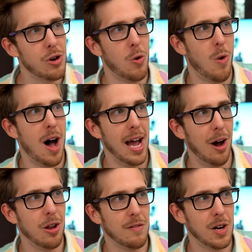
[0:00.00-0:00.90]
know why
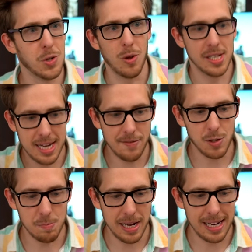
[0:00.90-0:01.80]
all of our toilets have
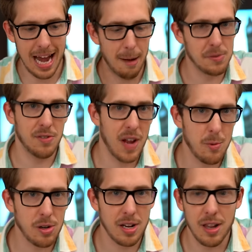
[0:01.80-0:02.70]
those big gaps. If
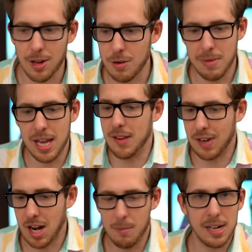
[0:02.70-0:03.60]
anyone can alert me in the
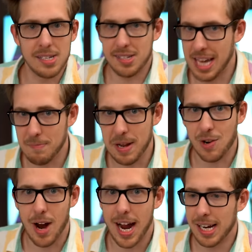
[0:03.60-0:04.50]
comments, that'd be
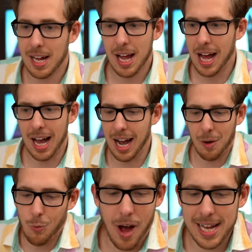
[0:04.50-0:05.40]
great.
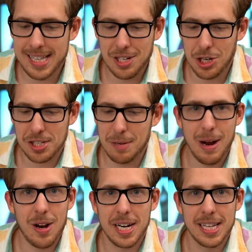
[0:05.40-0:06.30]
Why is that just an
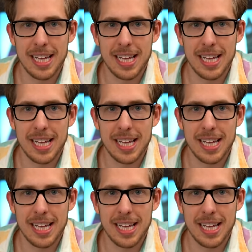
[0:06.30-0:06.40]
American